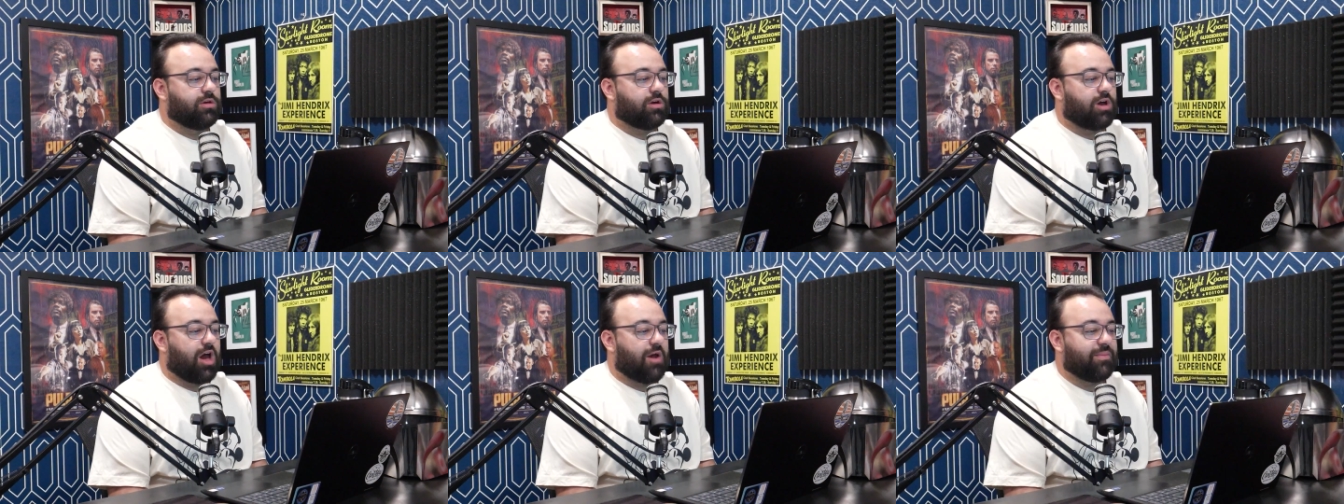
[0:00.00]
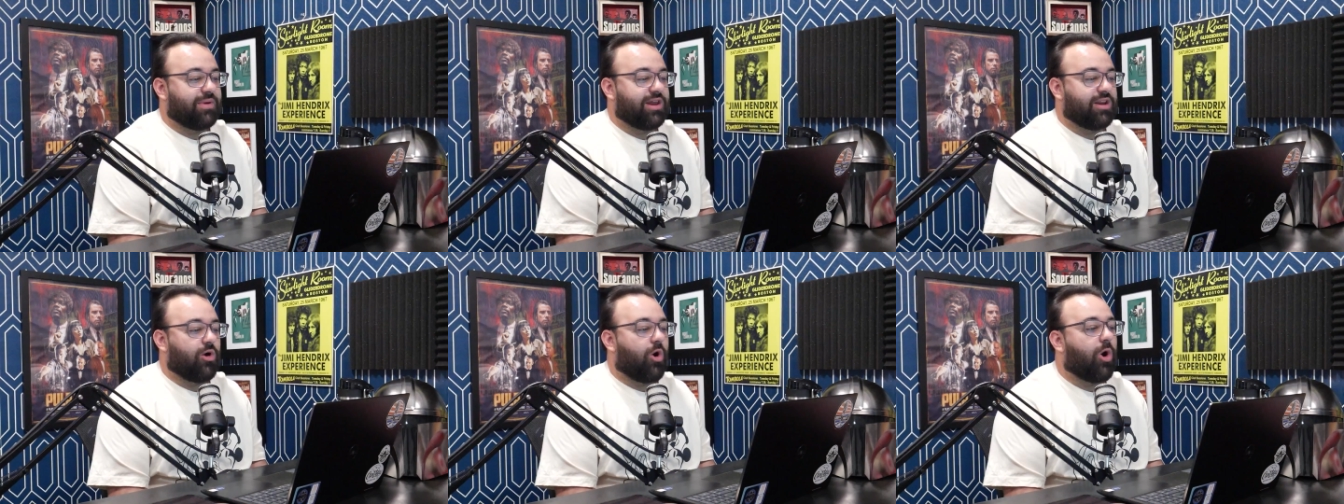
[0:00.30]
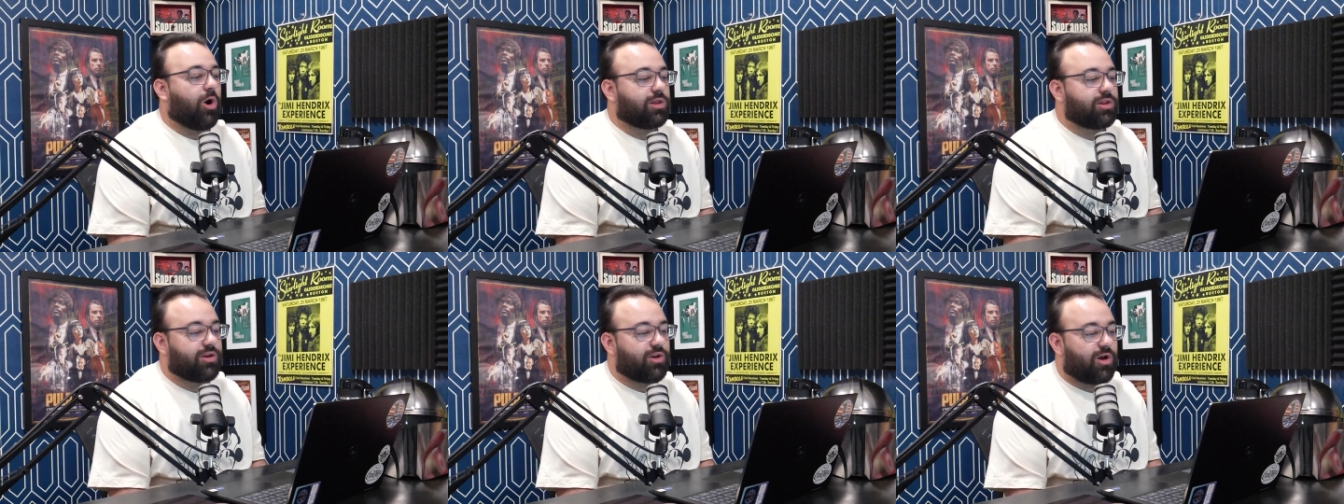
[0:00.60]
I mean,
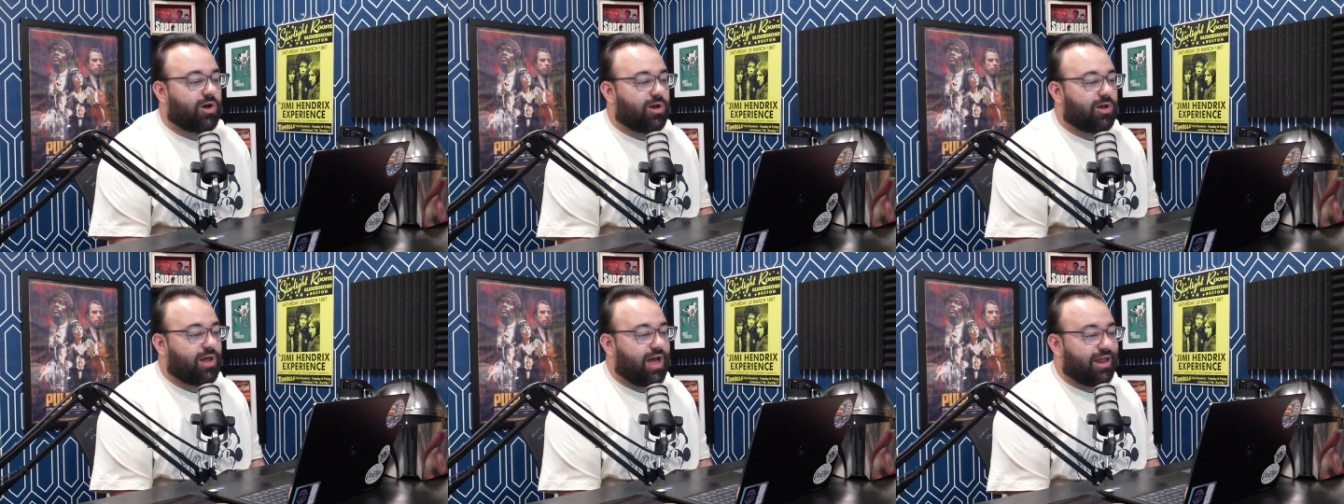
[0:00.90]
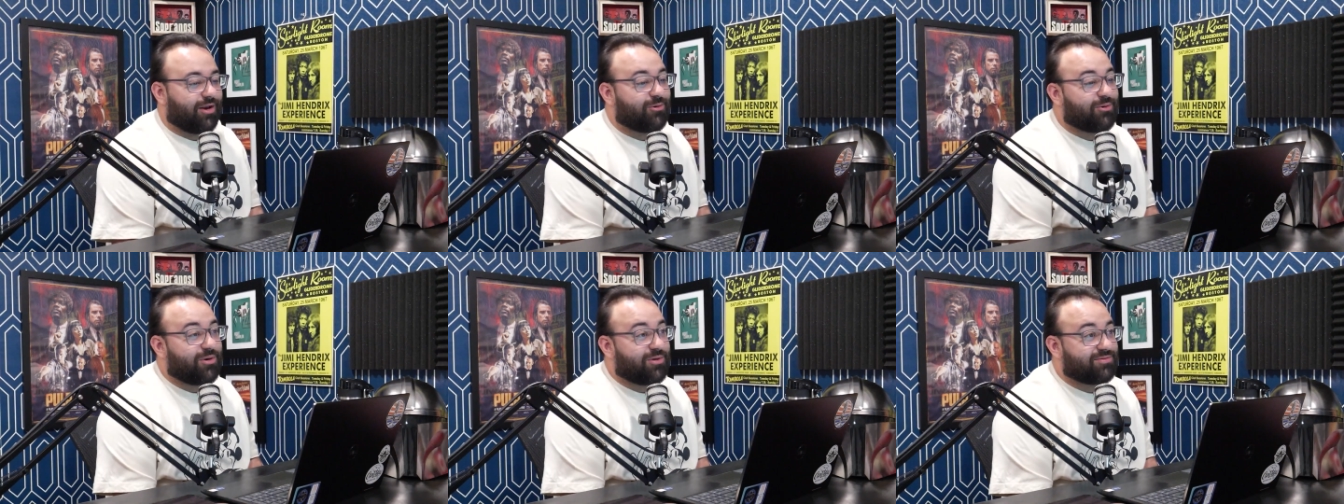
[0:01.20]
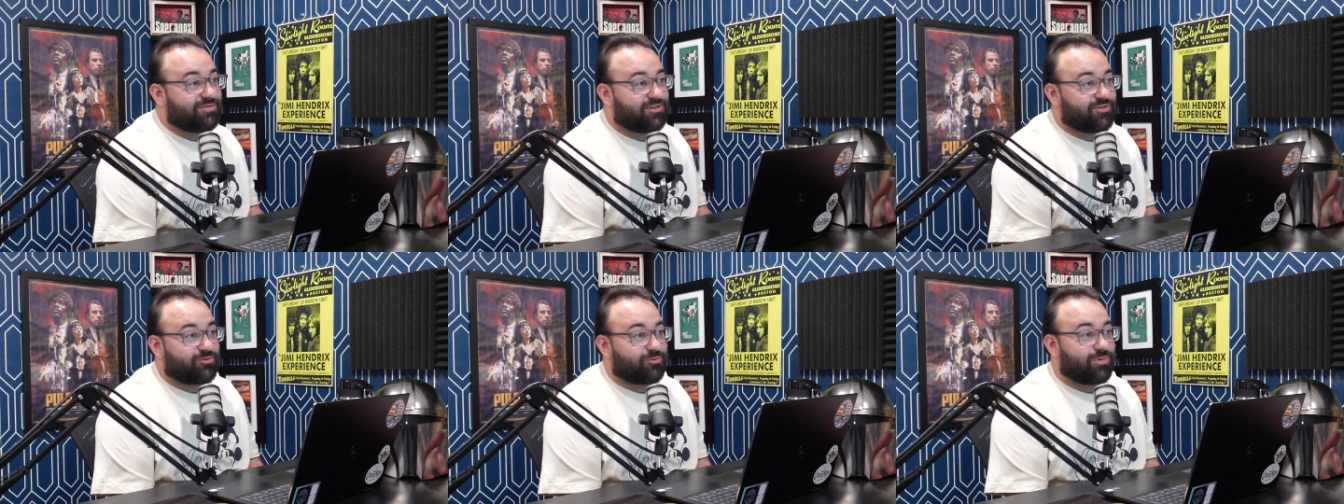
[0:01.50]
all in all, I don't know if
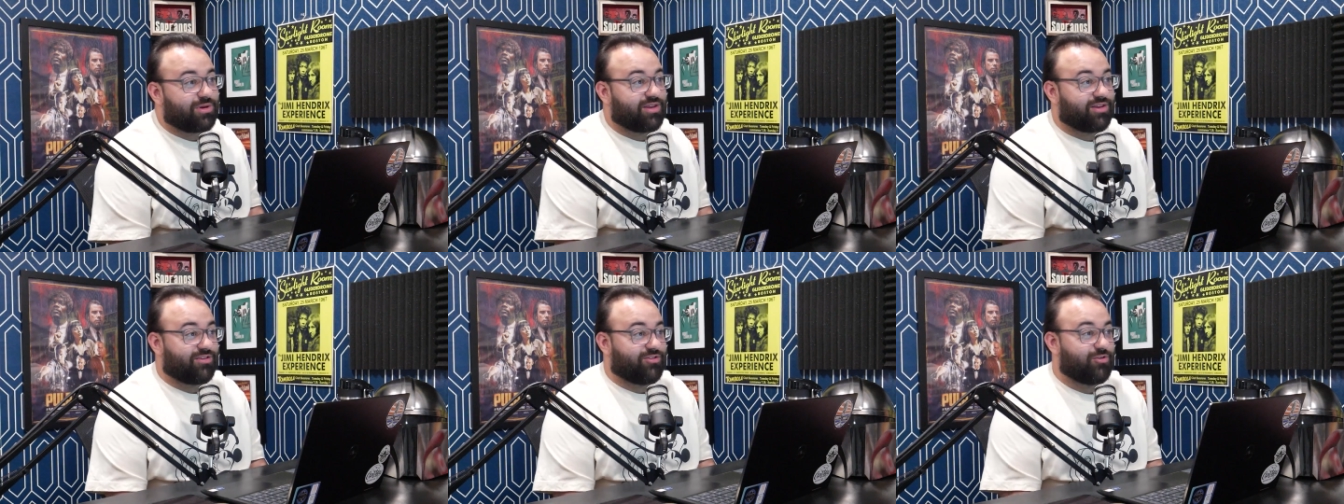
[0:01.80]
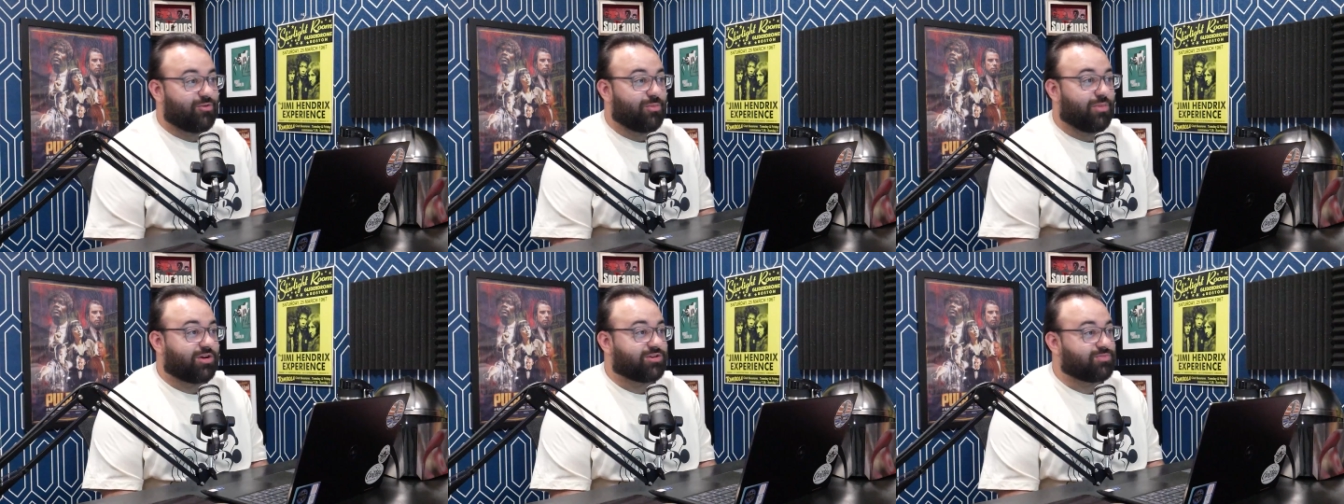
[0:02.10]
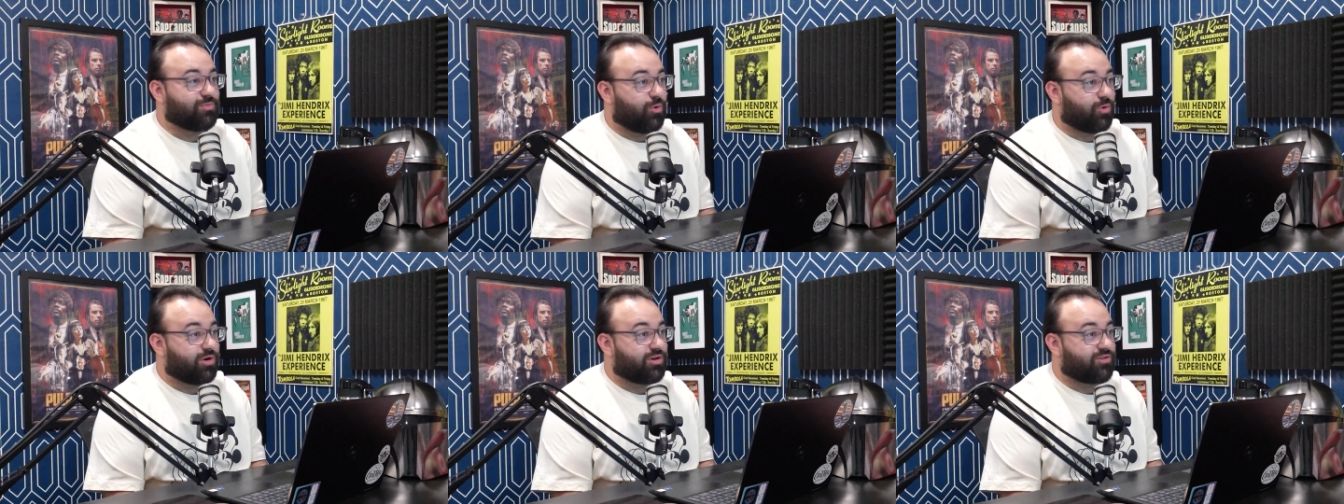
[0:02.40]
there's really too much
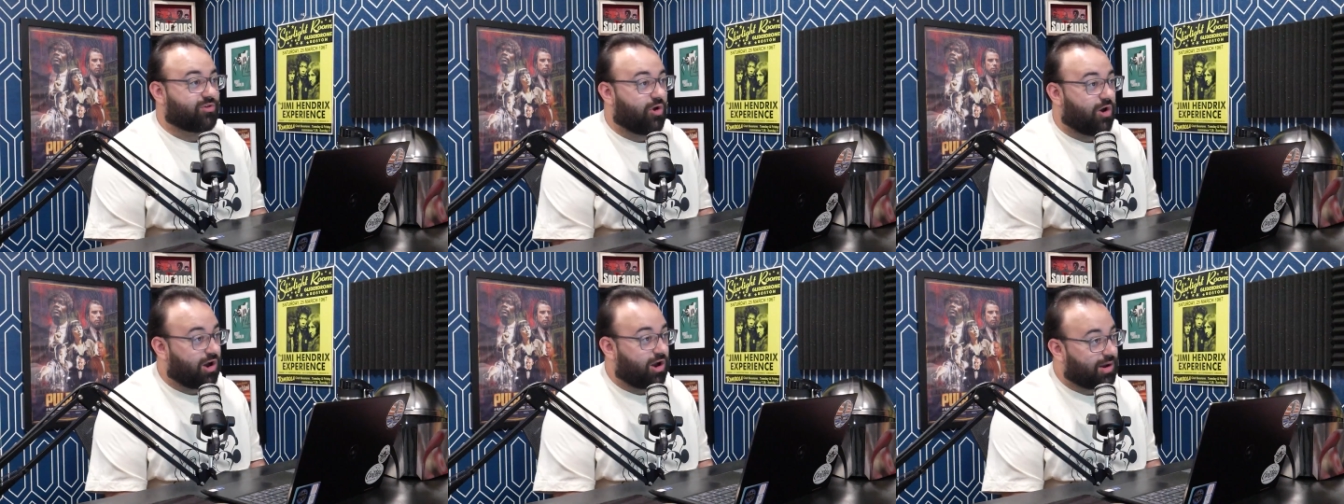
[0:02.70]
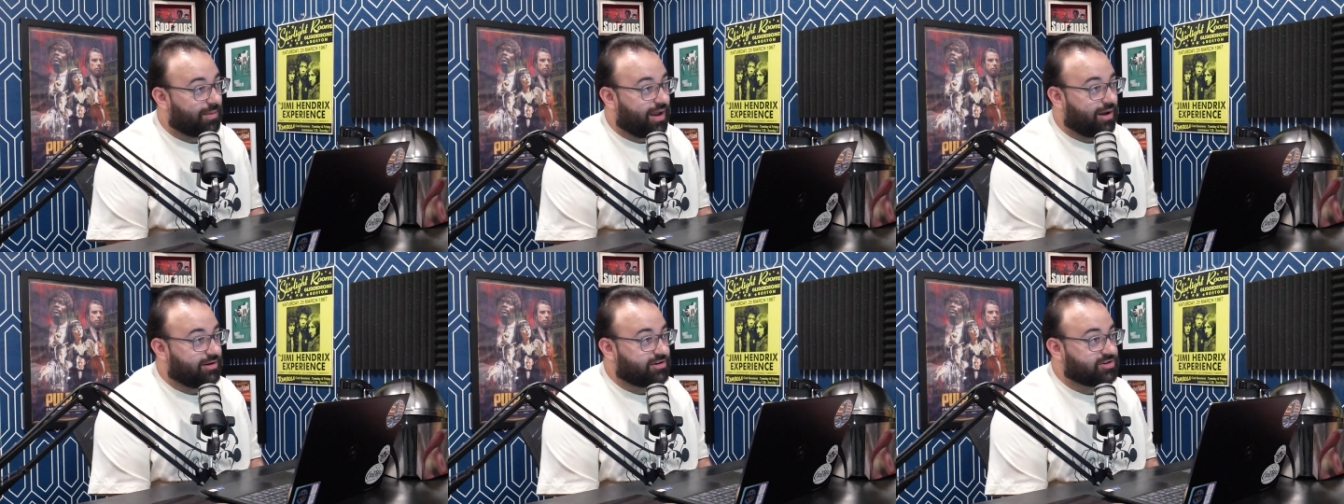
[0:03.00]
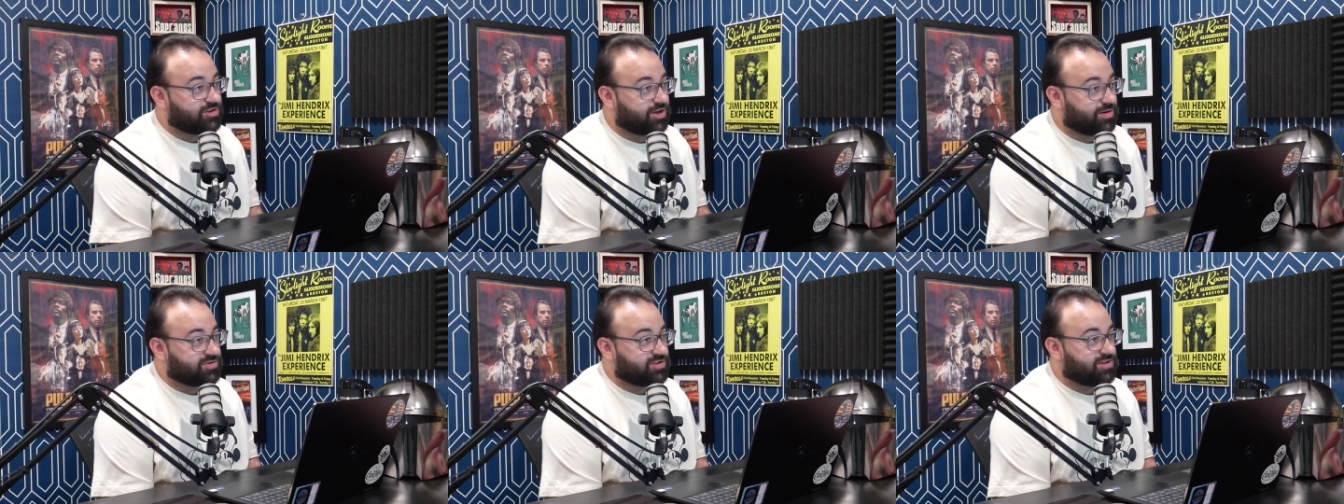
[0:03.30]
more to talk about in
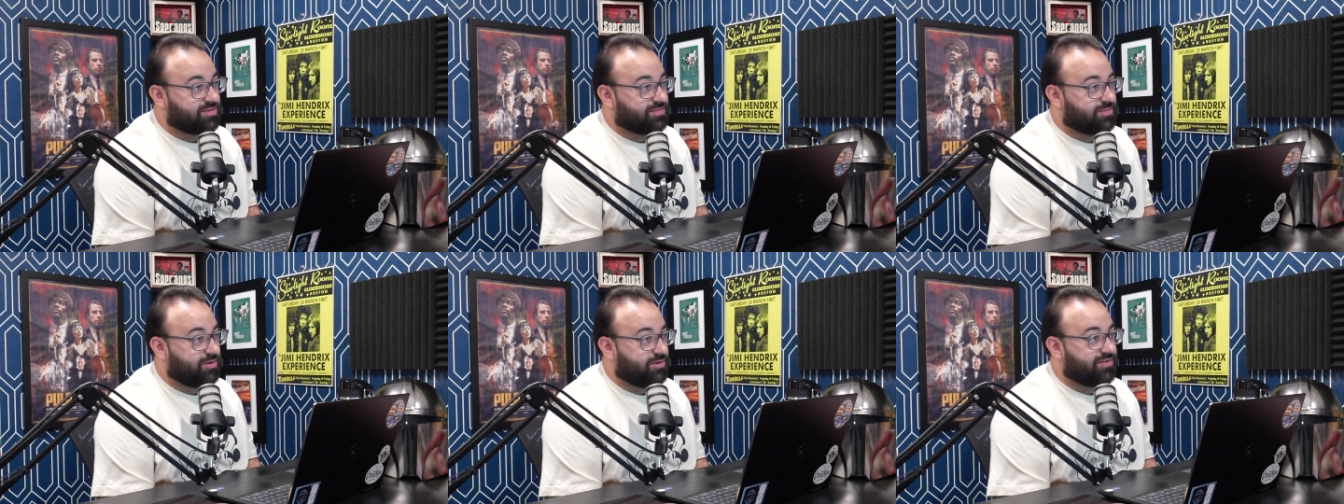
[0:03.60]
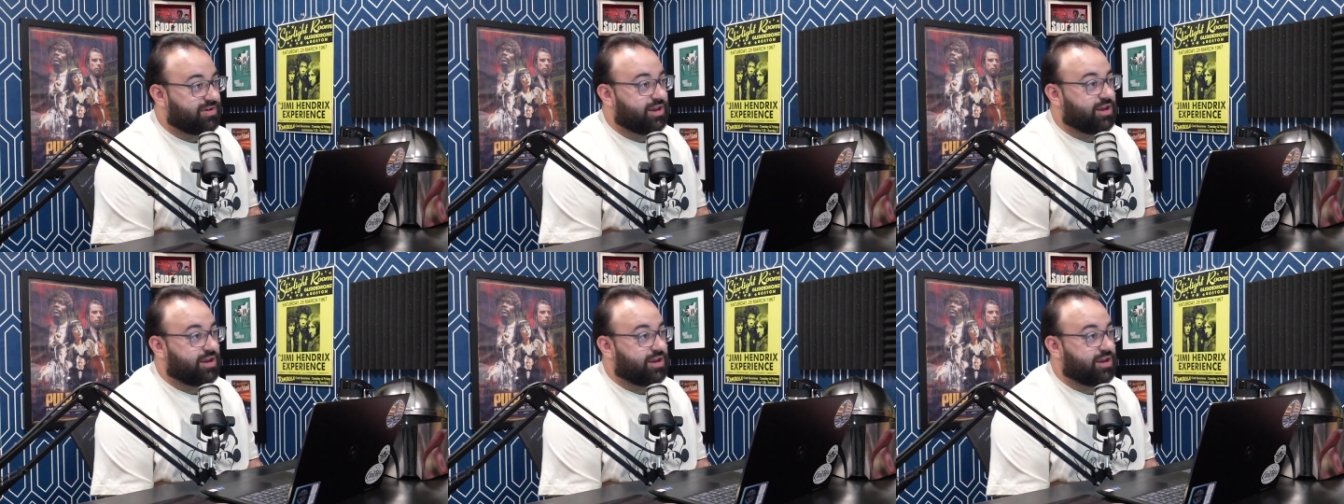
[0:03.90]
terms of the movie.